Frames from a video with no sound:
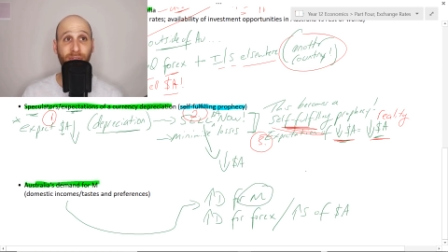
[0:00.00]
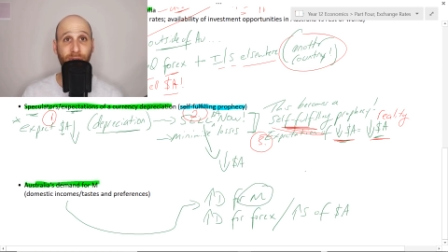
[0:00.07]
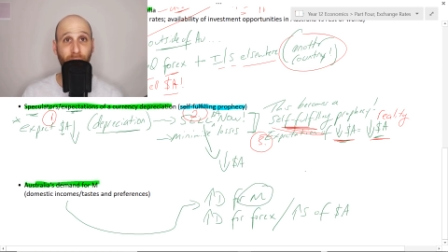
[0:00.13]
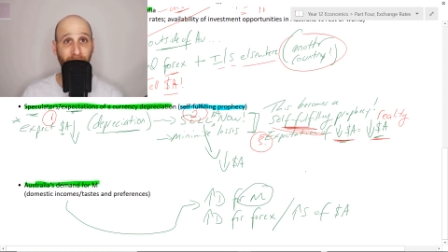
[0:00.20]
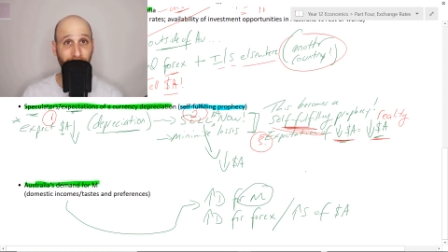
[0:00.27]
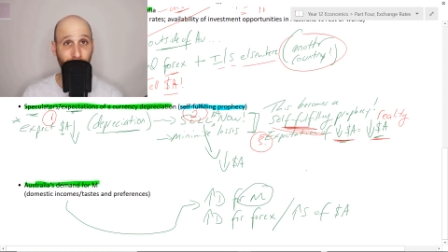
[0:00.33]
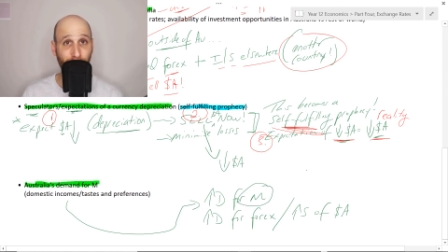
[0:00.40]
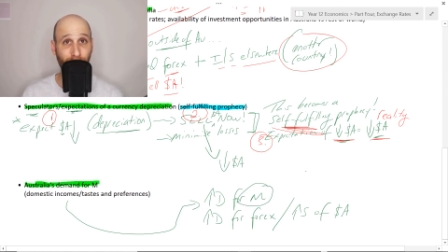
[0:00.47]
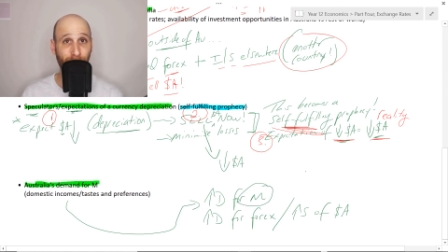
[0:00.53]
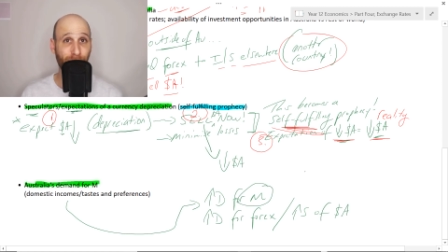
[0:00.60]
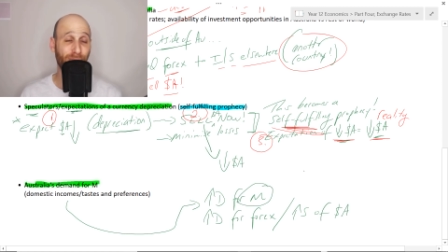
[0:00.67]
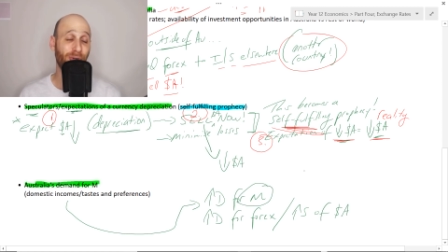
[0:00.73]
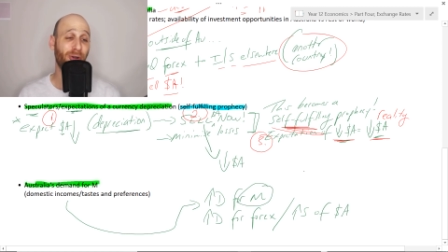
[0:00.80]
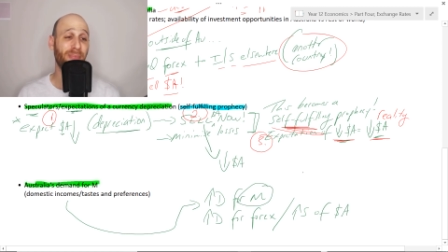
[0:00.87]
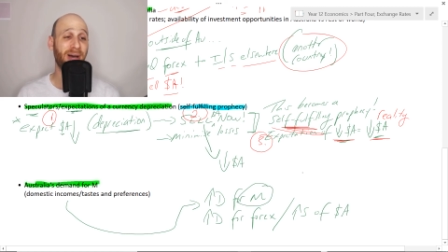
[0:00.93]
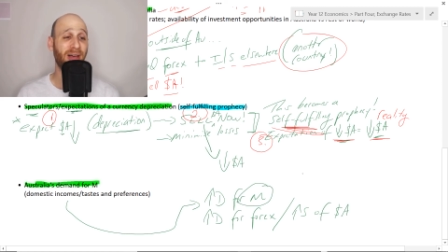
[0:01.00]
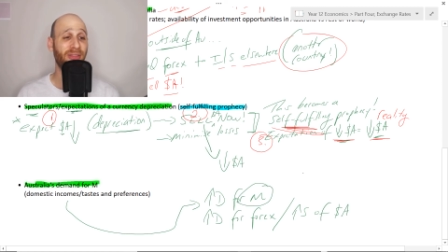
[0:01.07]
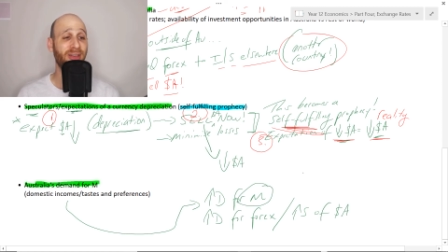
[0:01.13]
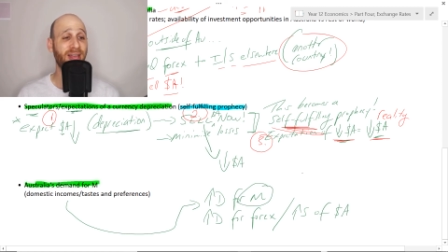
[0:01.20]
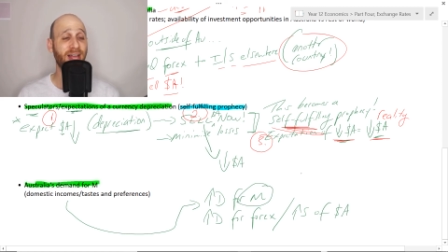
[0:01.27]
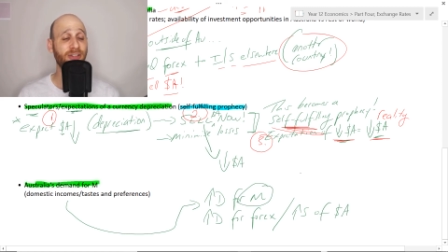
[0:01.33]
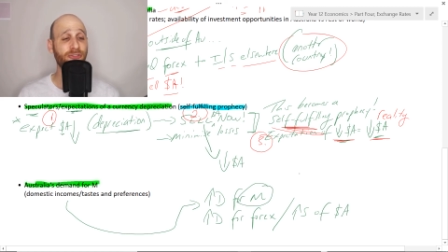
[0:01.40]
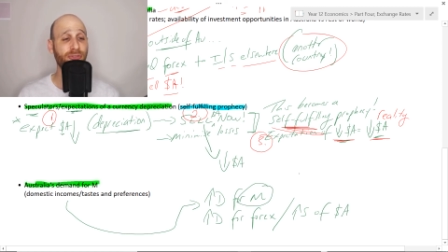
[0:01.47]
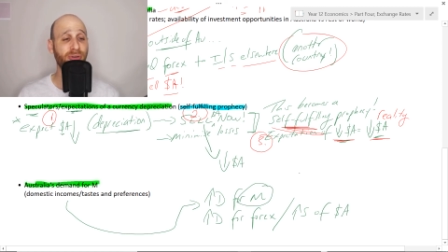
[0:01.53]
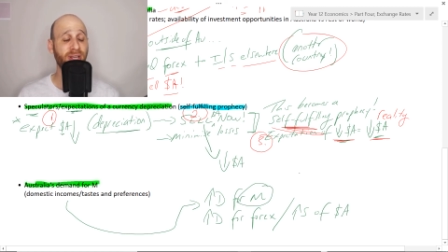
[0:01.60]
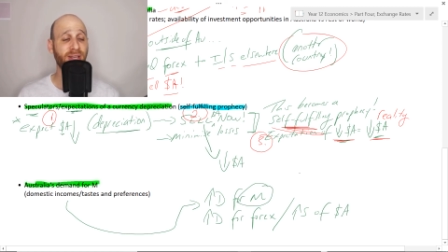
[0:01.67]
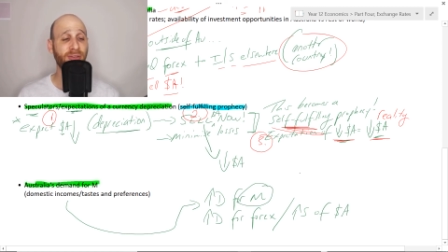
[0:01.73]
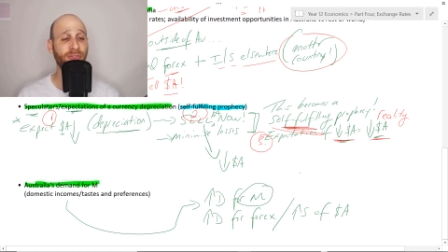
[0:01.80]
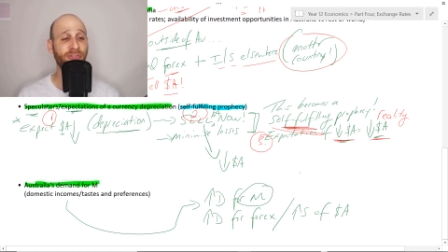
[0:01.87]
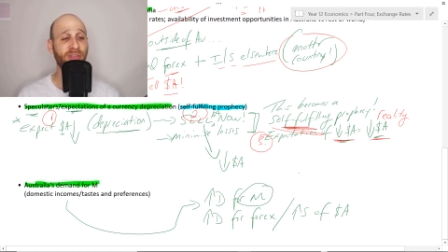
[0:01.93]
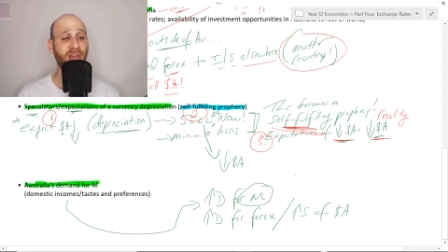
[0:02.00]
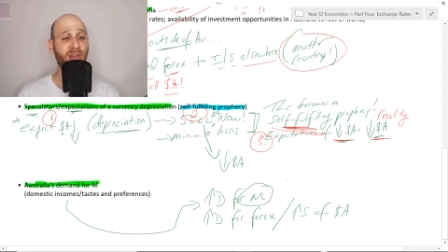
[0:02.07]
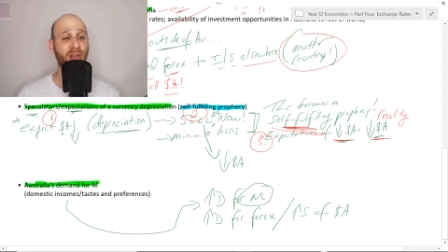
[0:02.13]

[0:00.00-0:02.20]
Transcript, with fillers: sorry, goods from other countries,